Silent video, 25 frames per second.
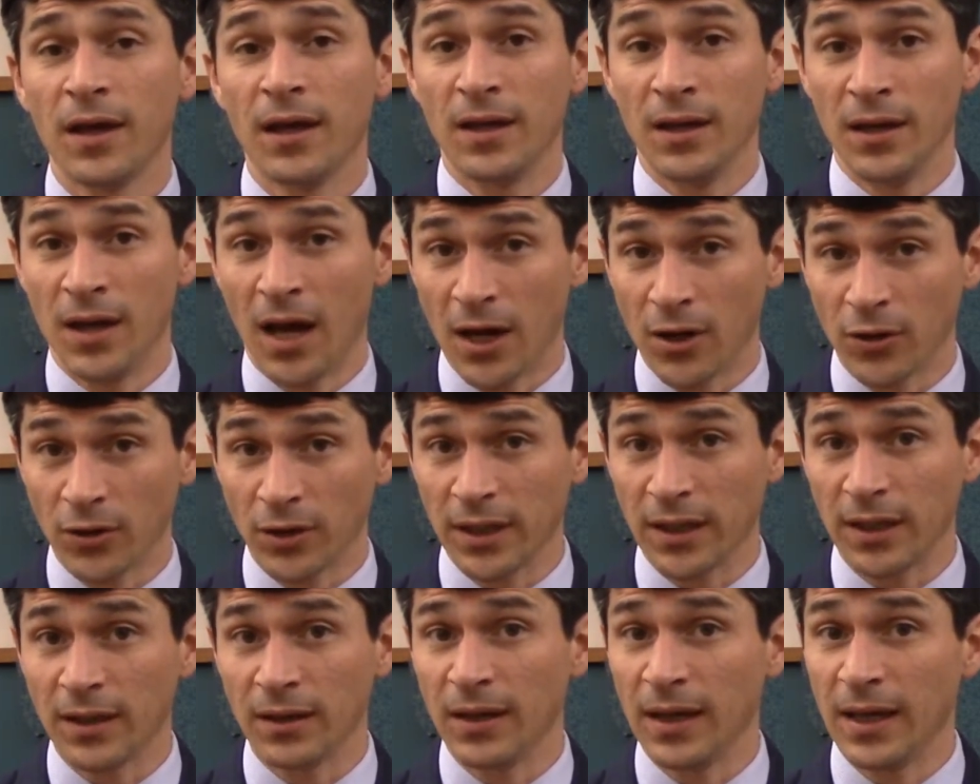not
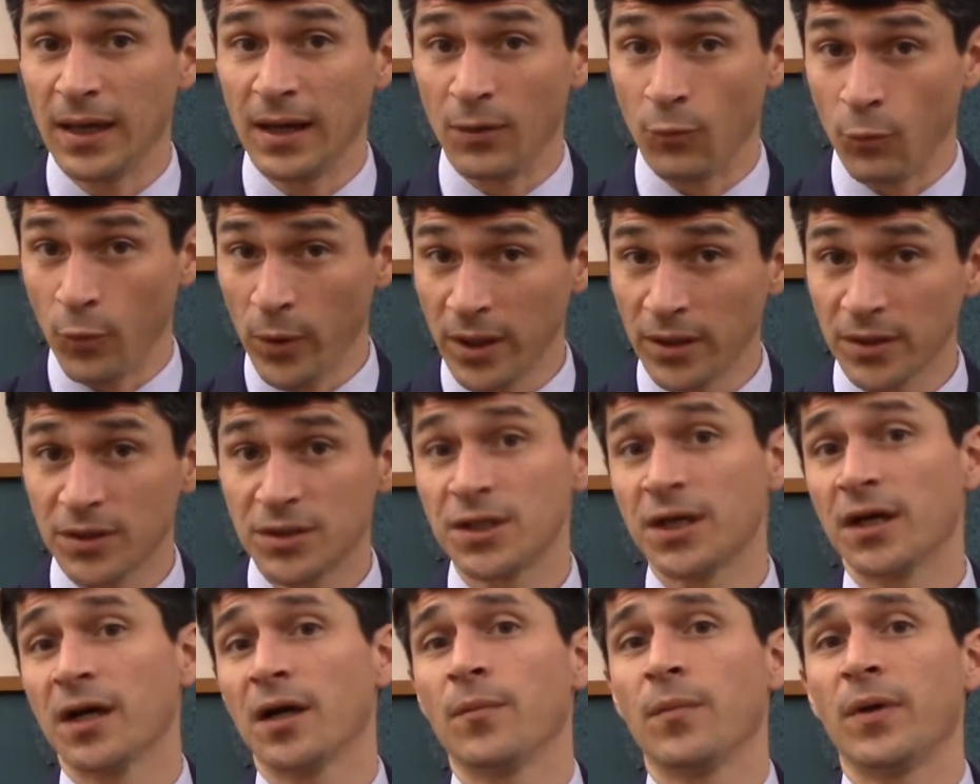only in a
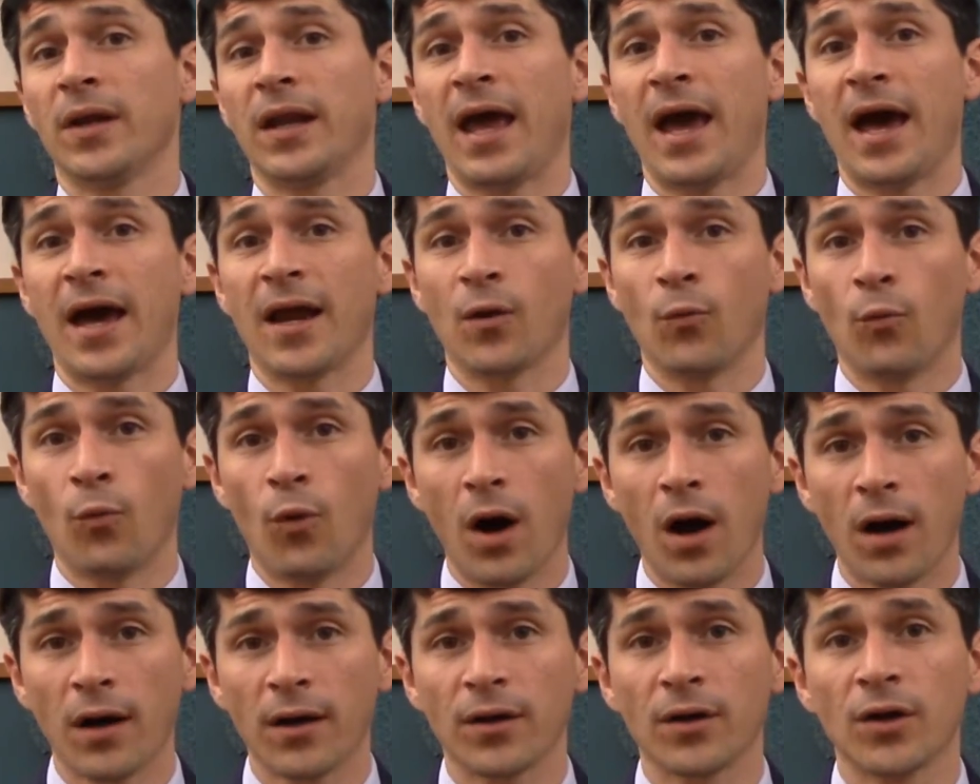wheelchair but had a
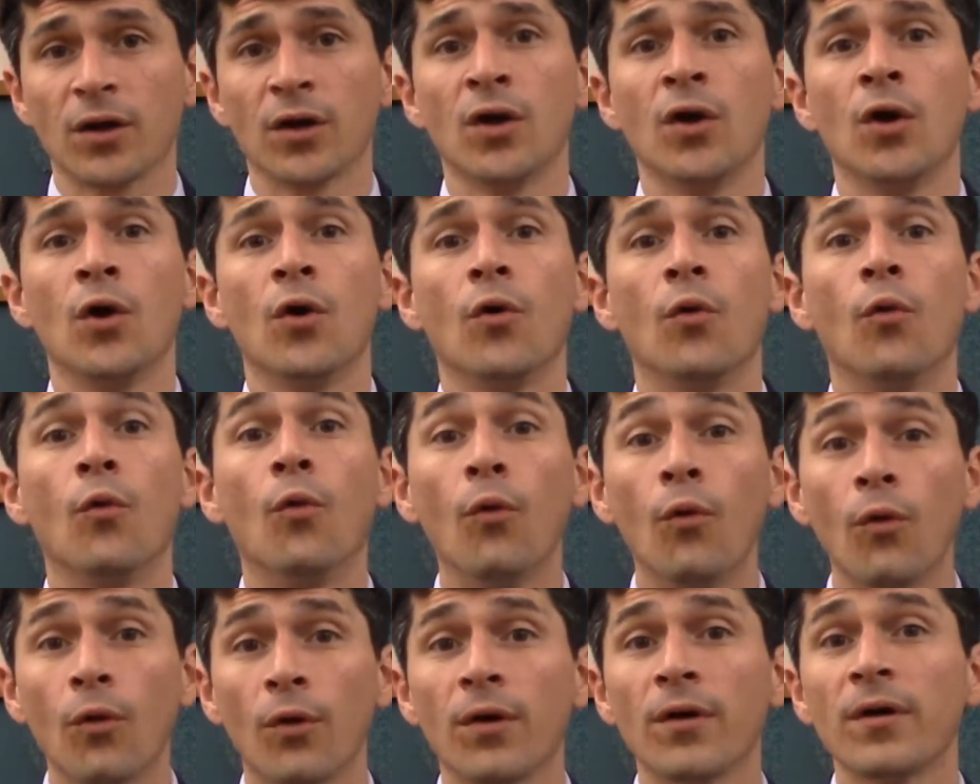walker,
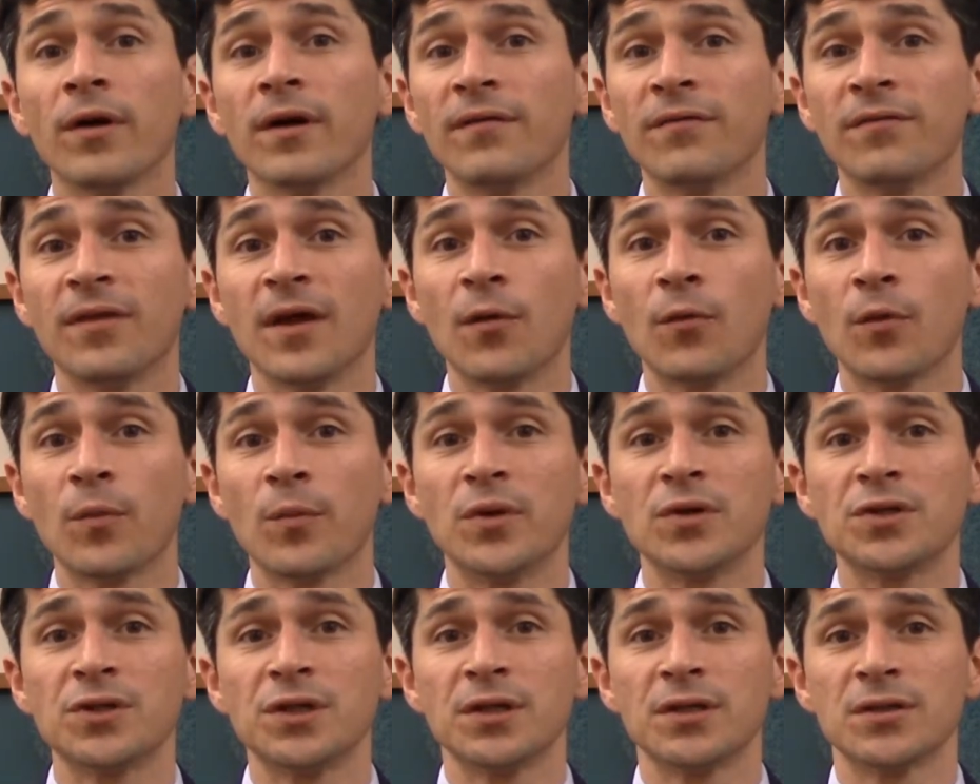or if they were
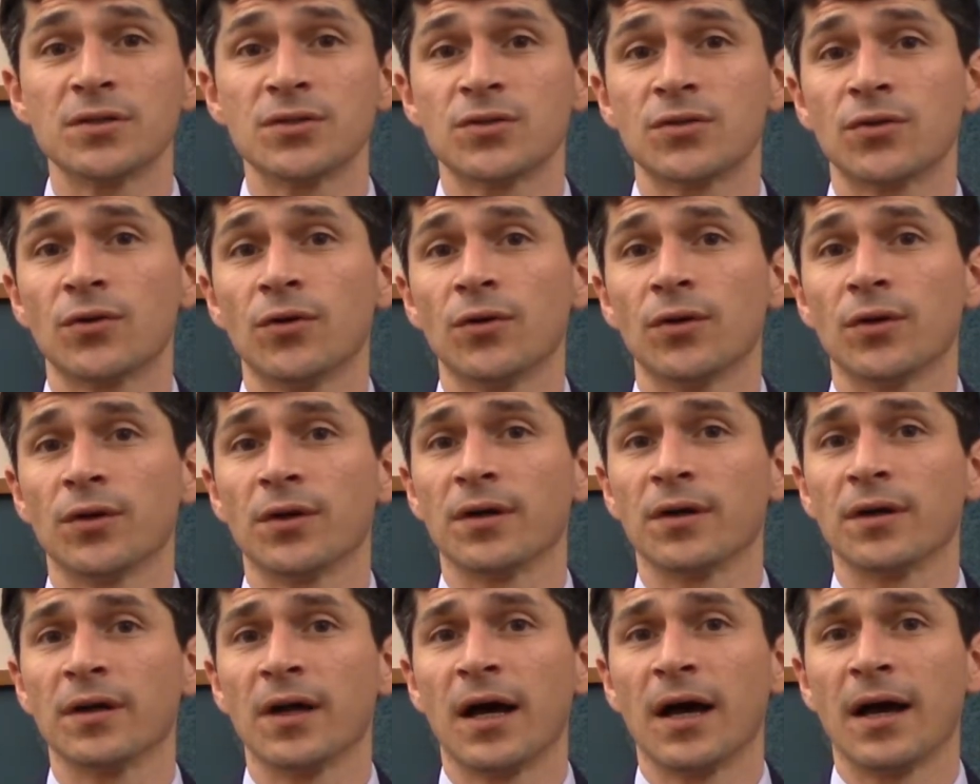pushing a
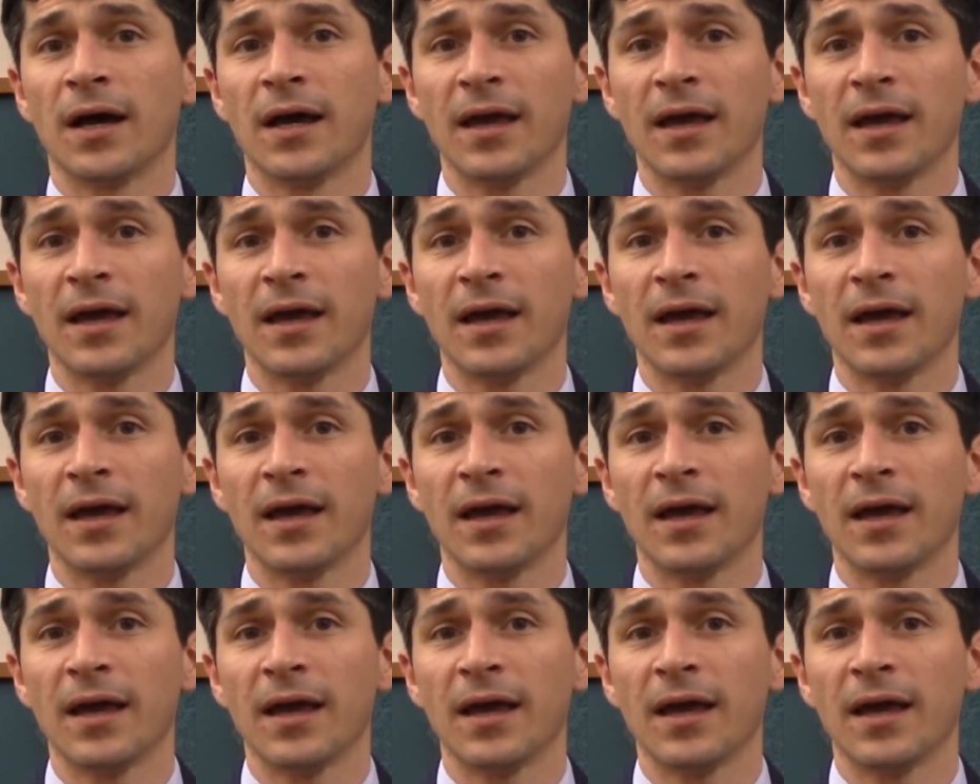stroller.